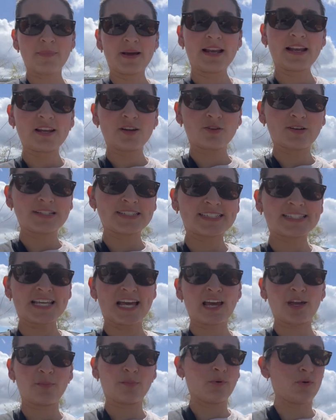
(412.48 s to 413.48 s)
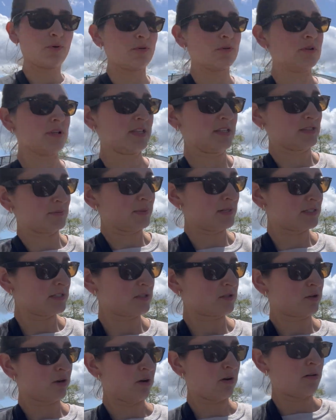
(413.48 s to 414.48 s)
my little acai bowl. This place
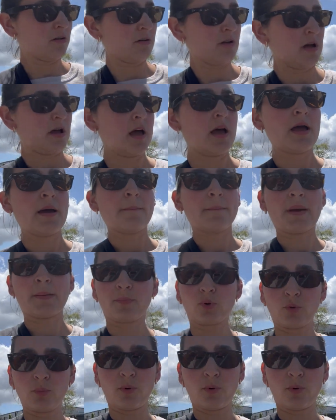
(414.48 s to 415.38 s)
is called My Blue